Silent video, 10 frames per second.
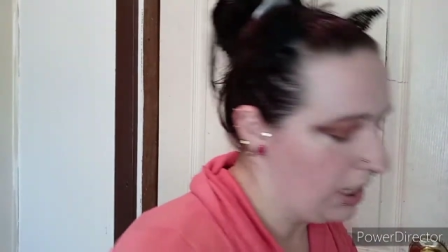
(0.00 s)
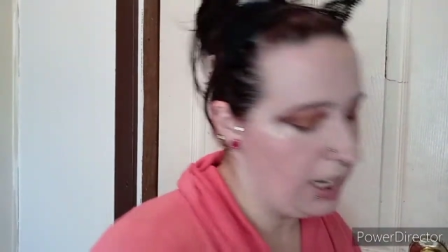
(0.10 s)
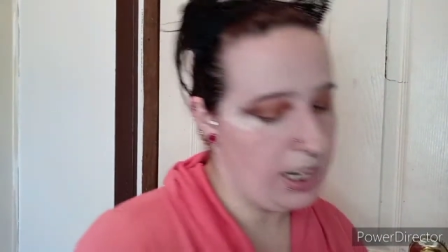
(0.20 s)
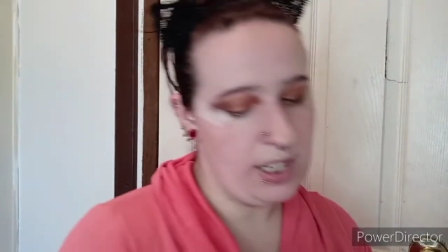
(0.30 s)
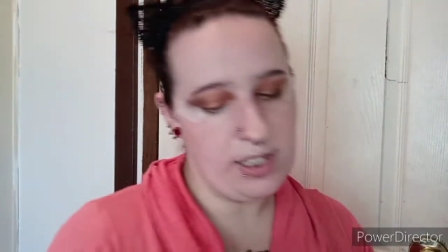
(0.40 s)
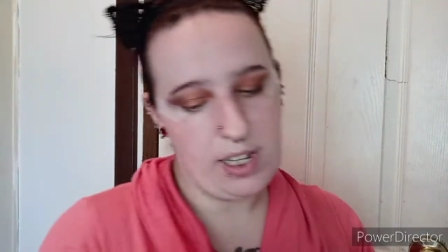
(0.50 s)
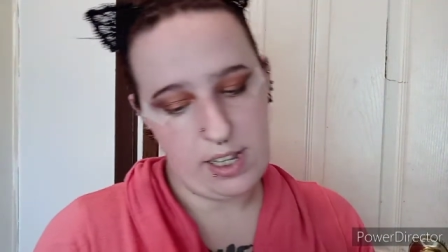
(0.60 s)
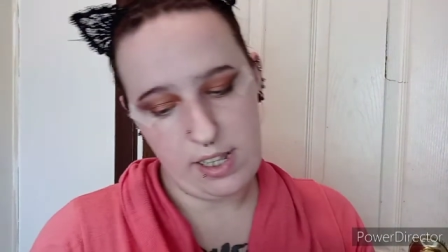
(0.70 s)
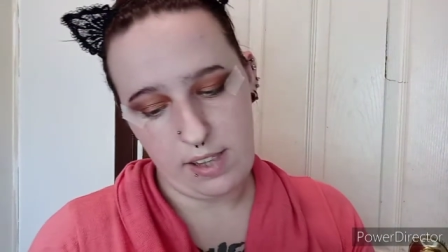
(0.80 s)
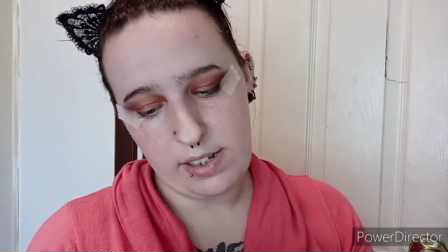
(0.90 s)
then
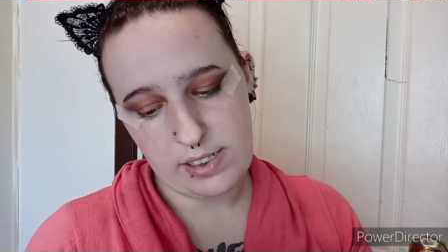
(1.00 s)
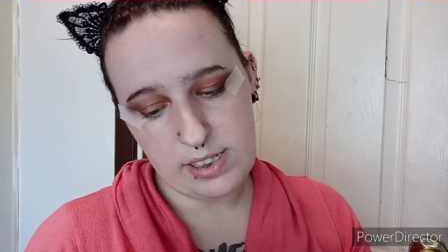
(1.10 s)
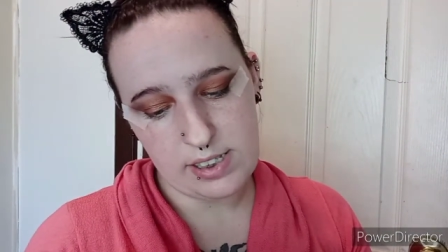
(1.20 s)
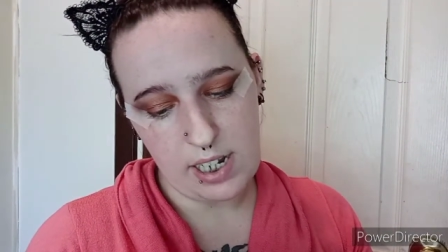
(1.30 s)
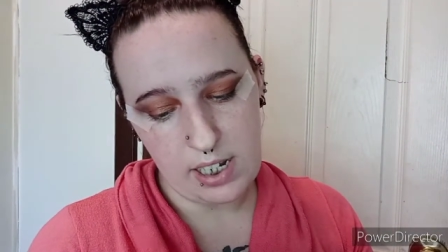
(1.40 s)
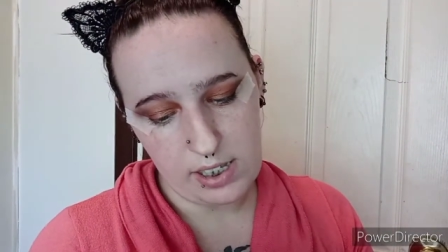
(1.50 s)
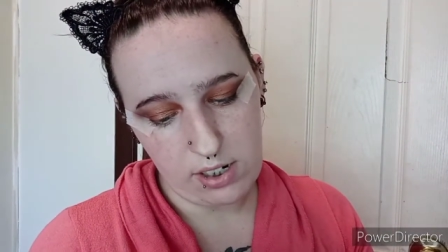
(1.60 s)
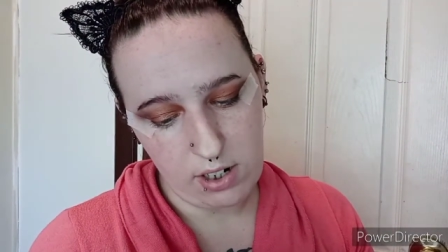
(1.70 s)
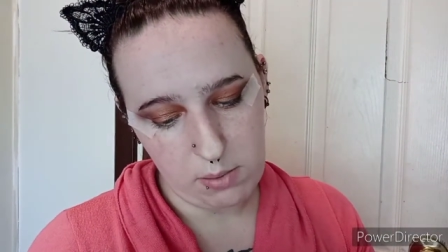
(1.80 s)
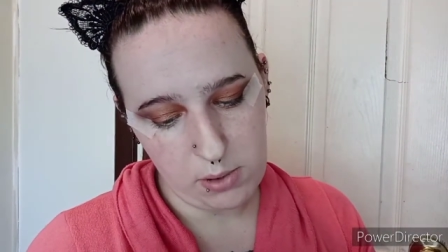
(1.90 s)
this is the eyeliner I'm
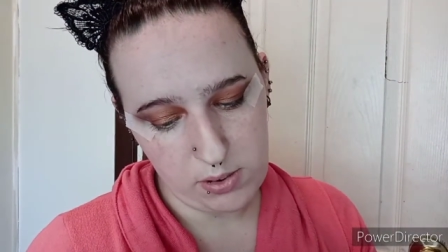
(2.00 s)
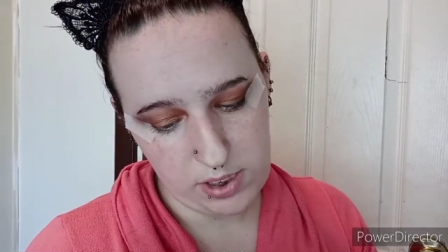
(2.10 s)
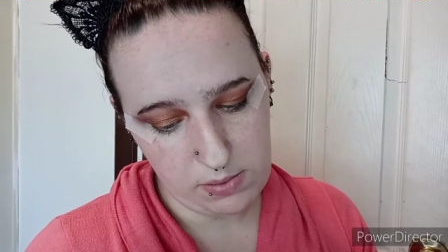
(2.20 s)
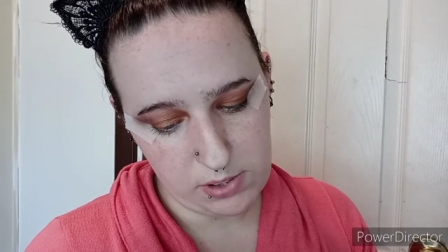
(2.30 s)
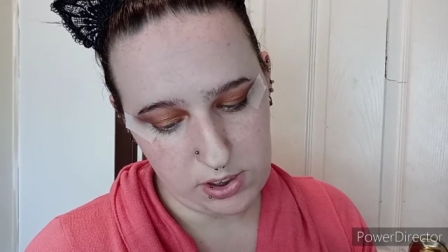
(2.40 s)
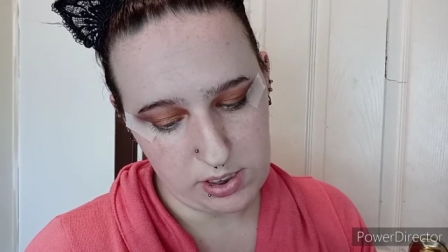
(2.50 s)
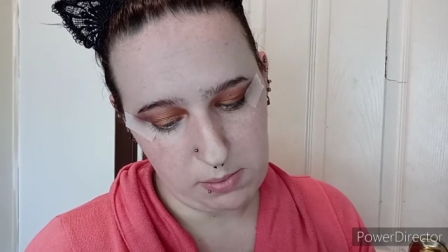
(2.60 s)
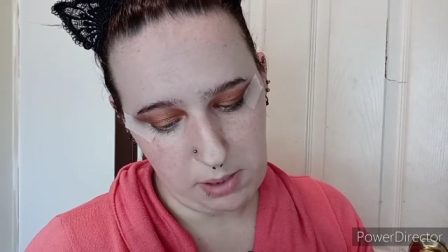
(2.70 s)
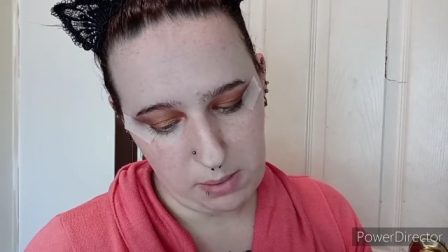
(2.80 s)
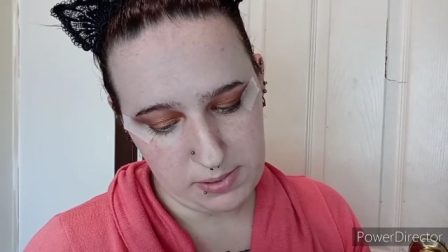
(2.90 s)
using, which is the
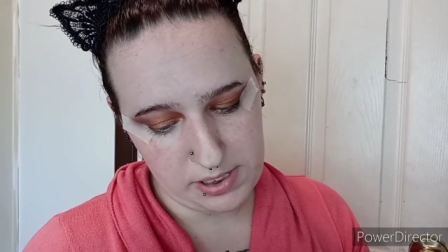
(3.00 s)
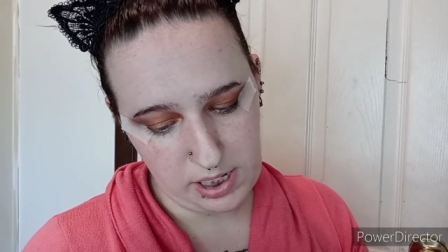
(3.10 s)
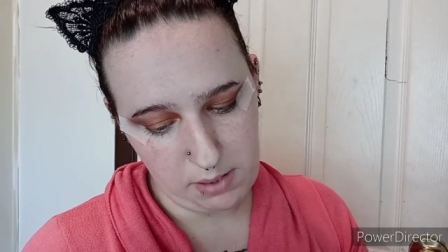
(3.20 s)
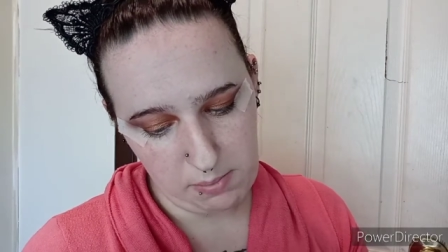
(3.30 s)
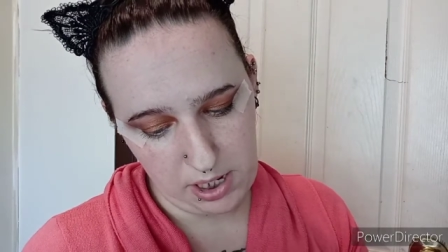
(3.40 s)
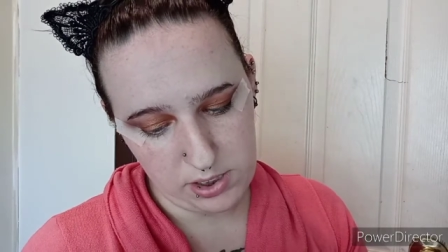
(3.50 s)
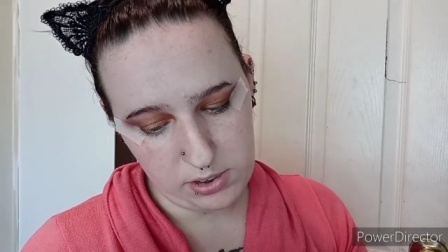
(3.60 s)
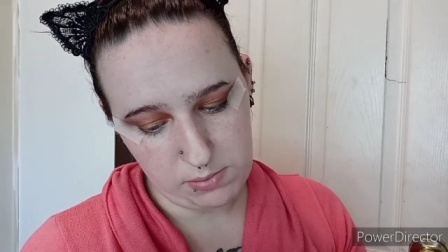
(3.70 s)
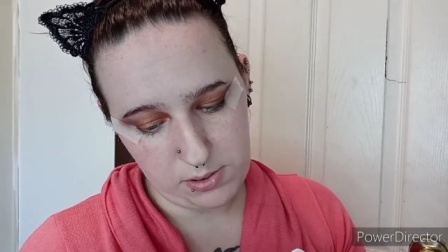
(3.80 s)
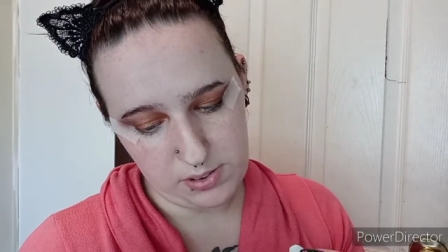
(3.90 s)
Maybelline Master
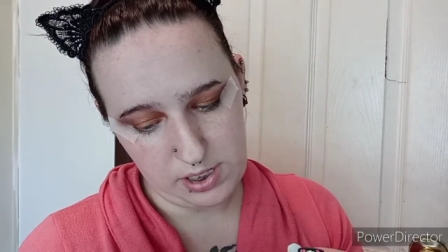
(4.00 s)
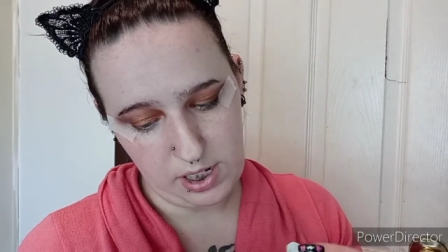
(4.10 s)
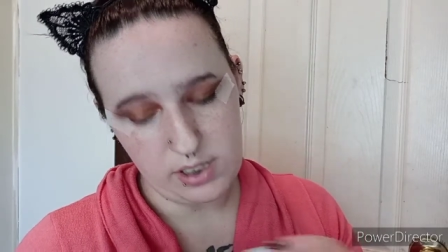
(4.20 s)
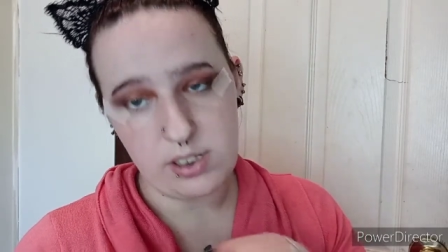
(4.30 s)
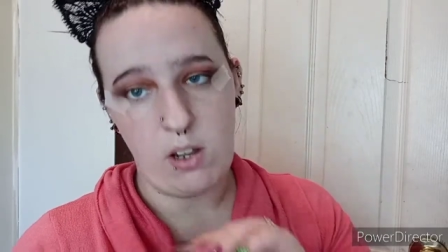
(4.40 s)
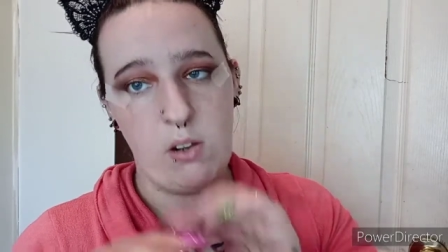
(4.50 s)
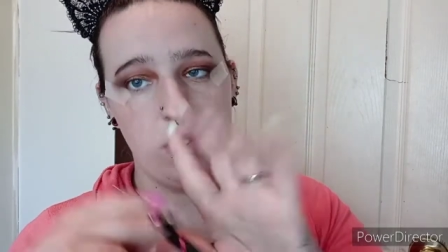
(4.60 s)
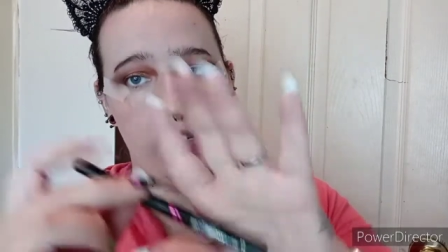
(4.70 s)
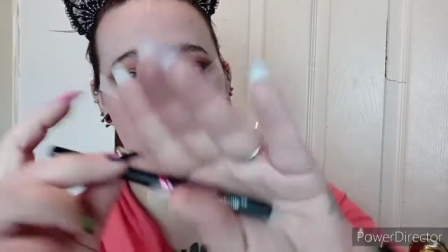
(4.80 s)
Precise All Day,